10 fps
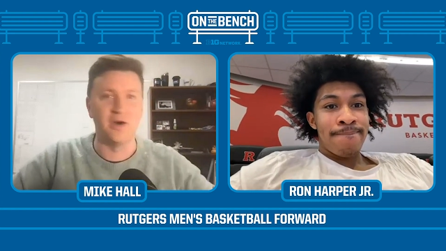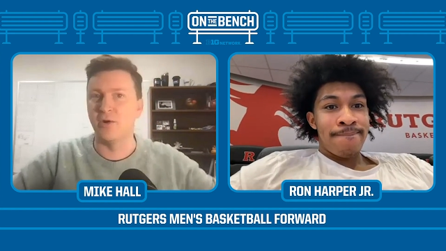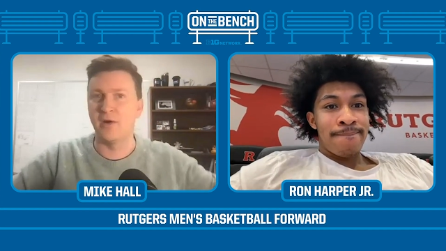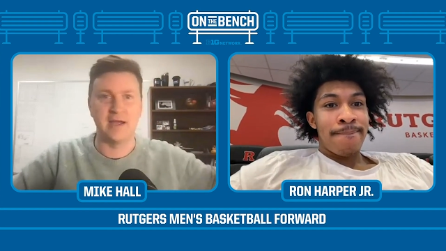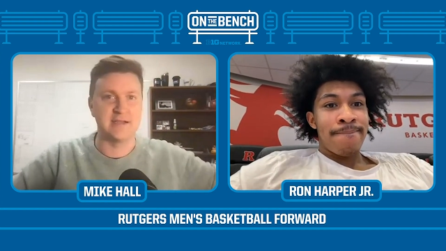
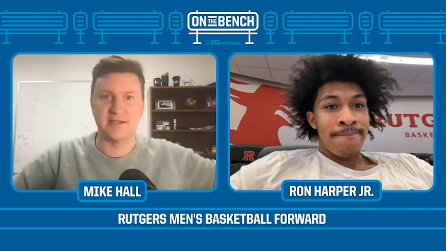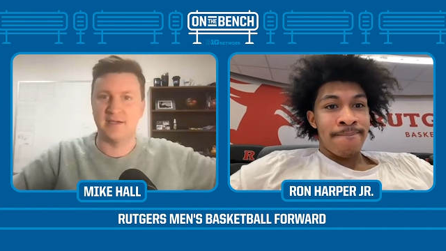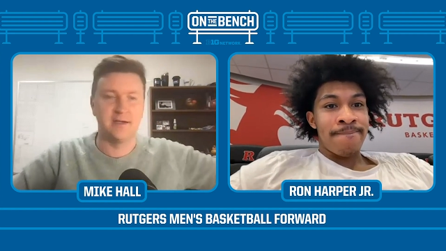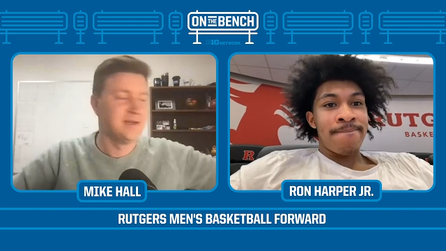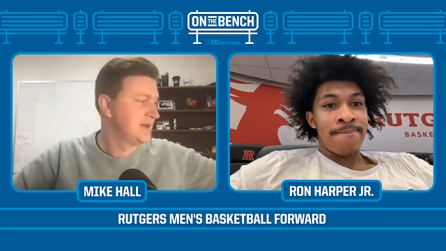Speaker 1: or as a
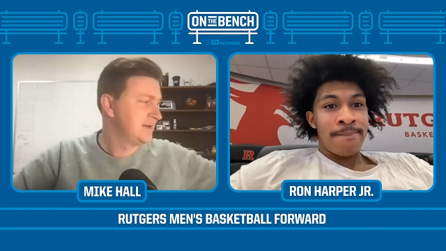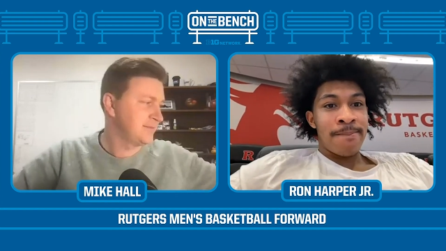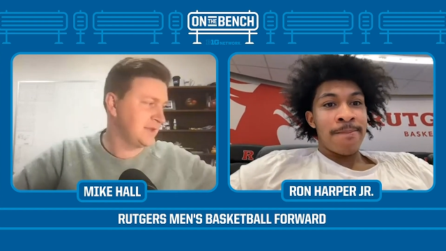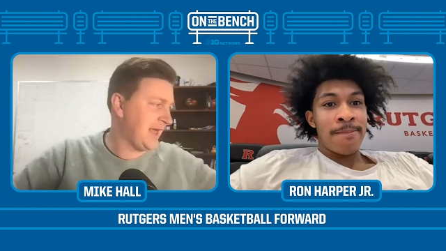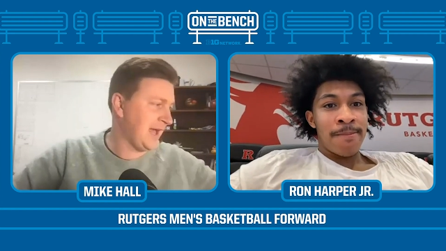mm-hmm.
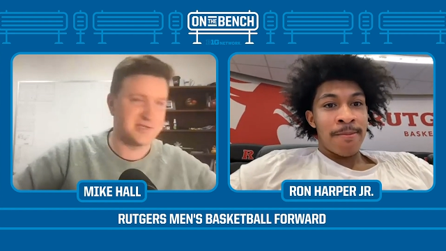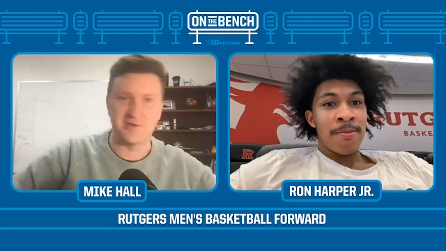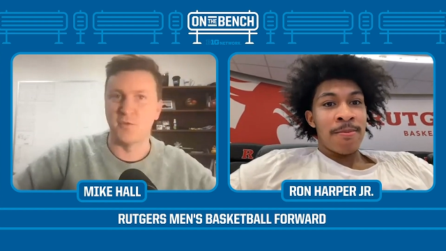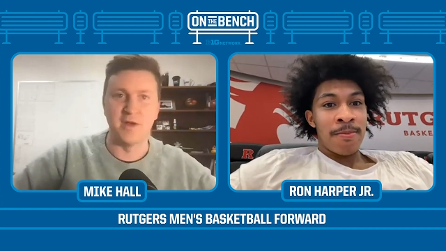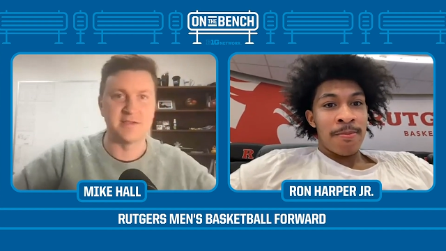
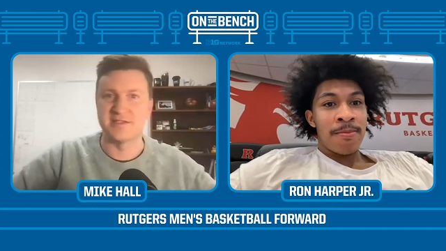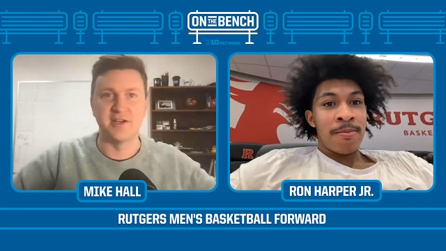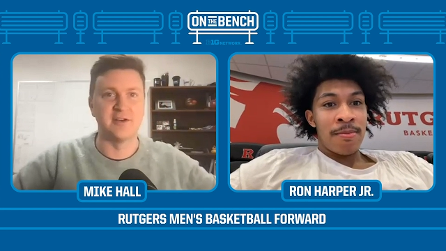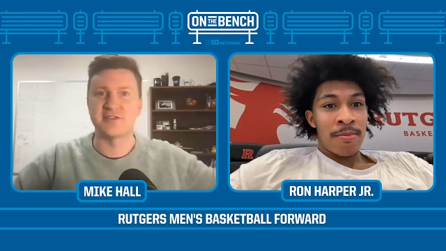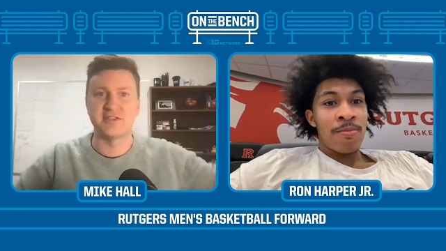Cassius
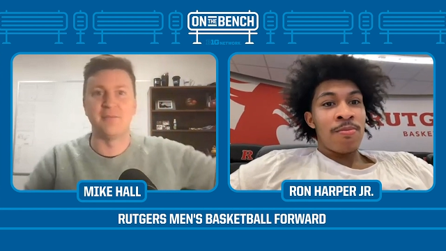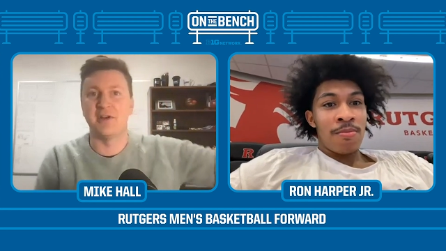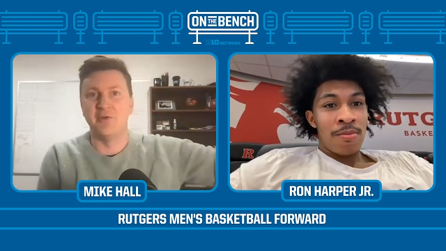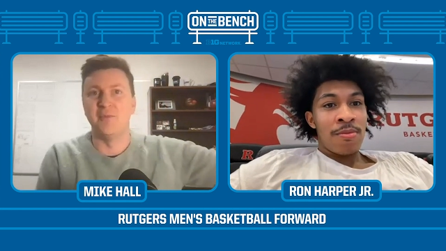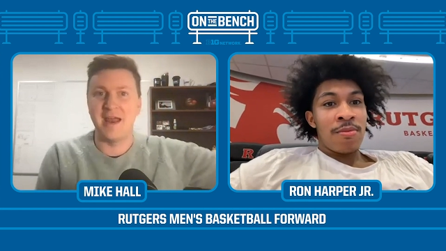Winston or
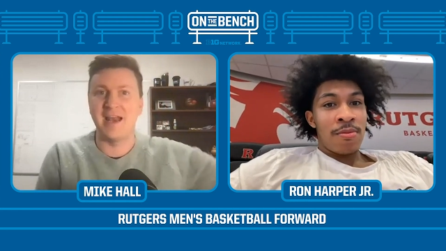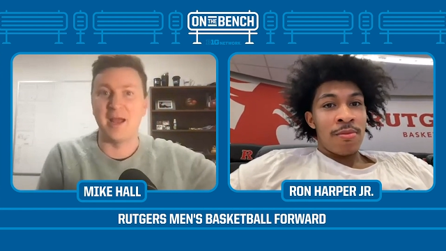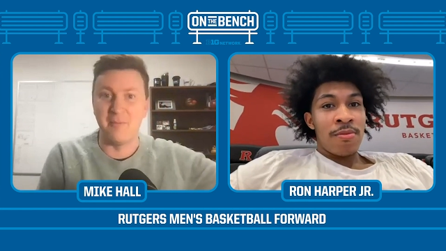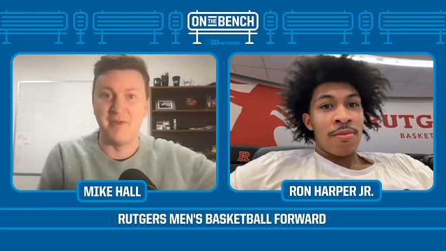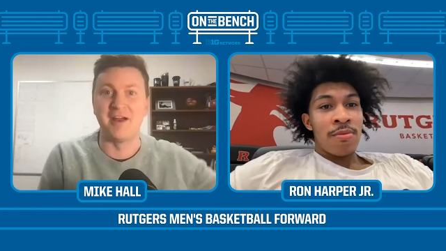somebody who made
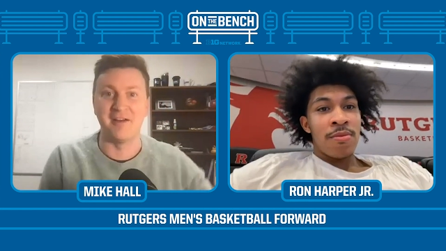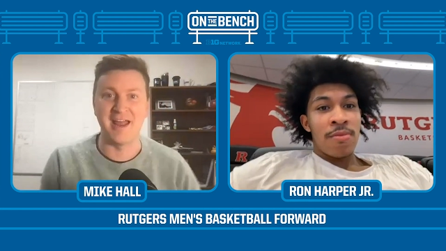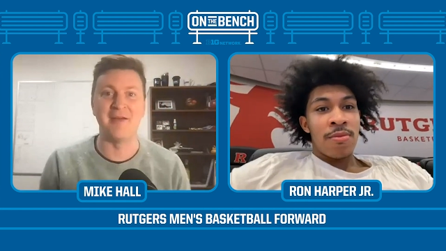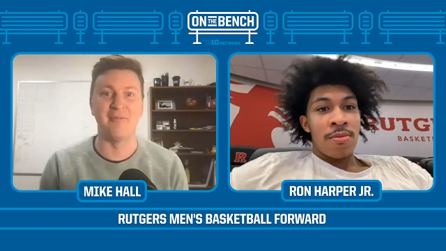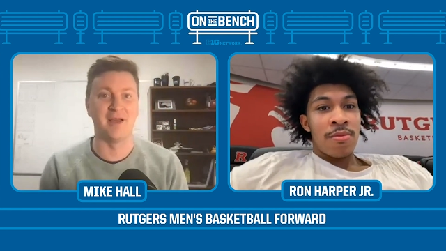like a bigger
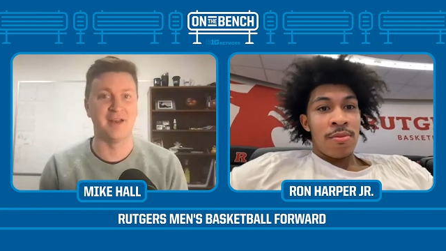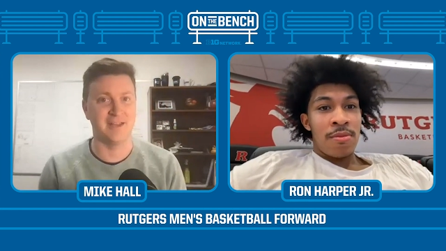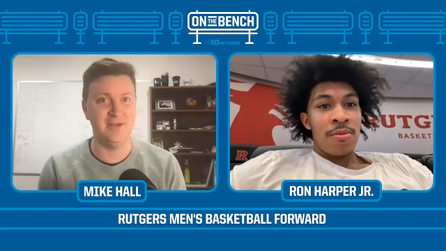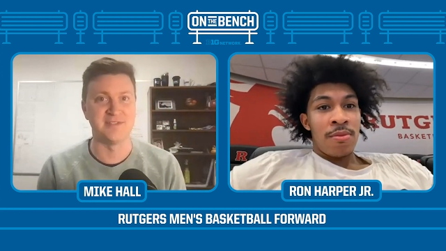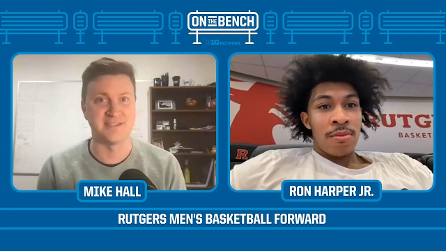name. But
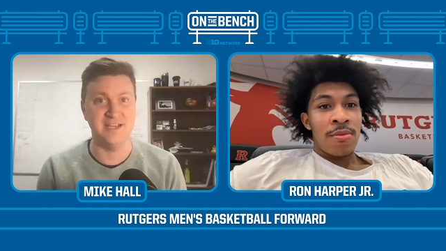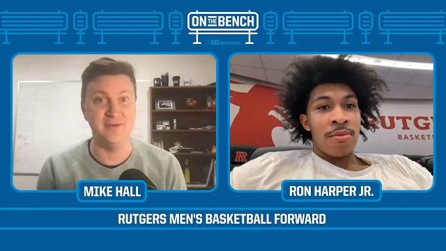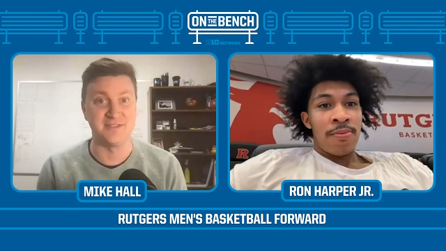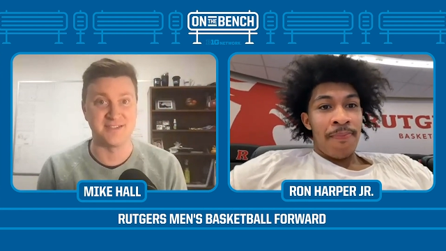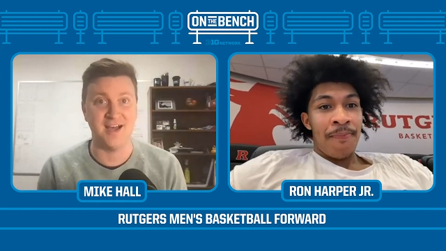he was he
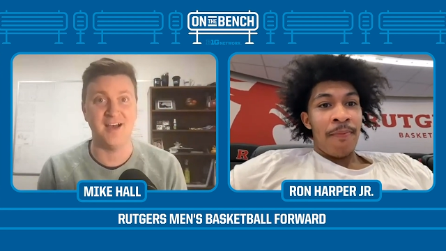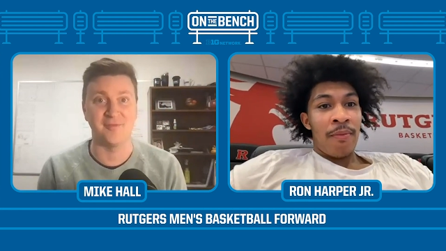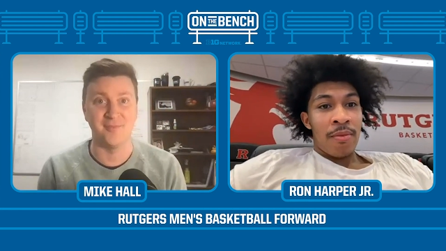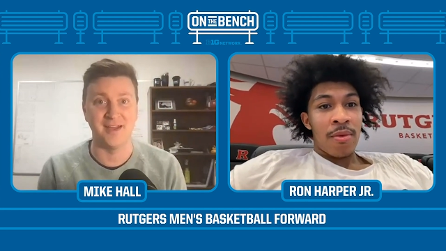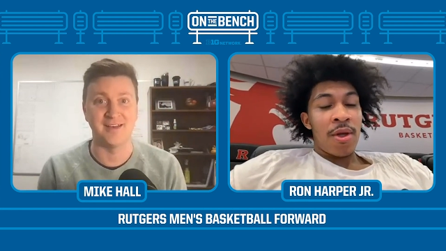was
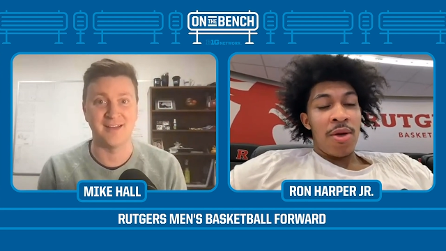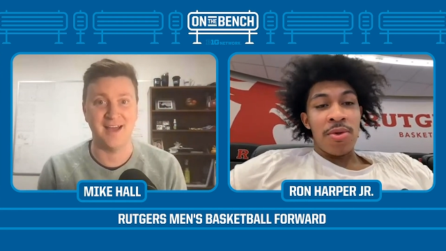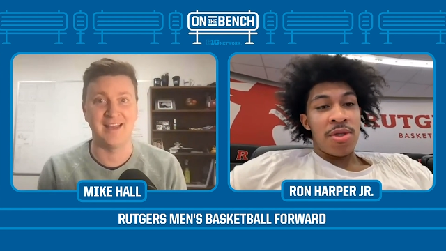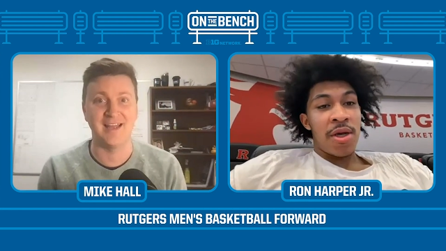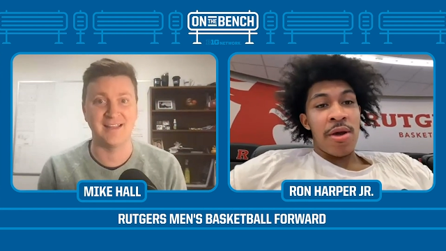tough, man. He
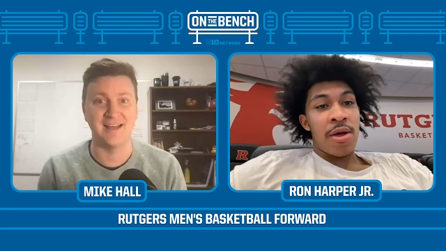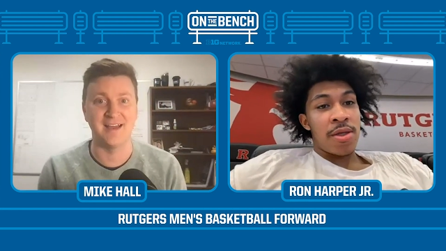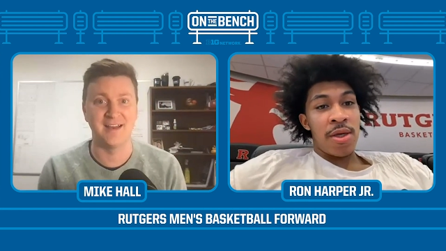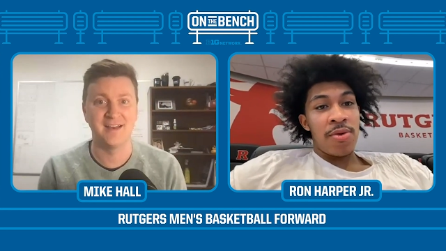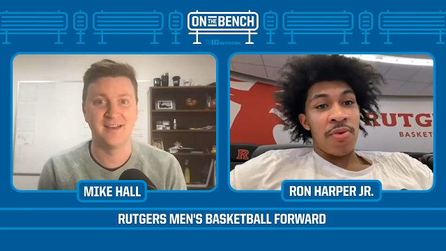was
Speaker 2: like
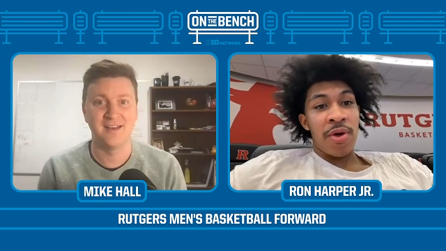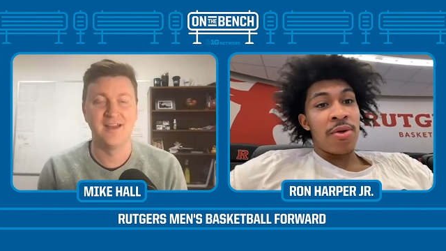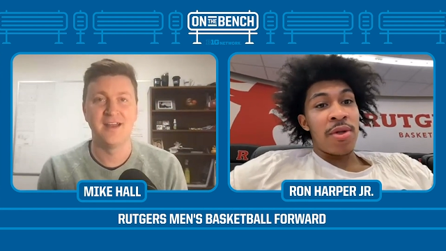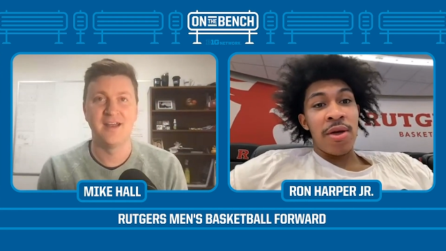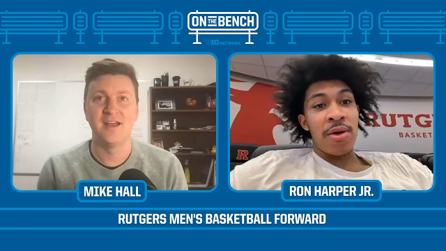serious. That. He was
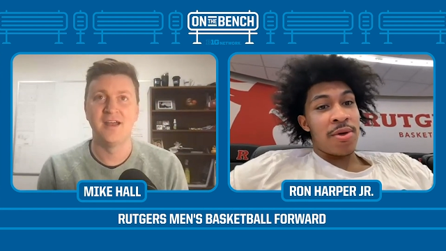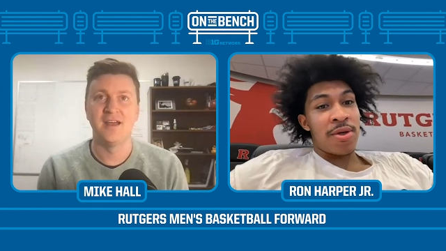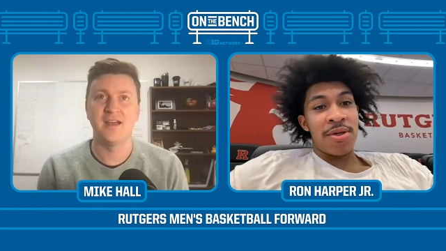real deal.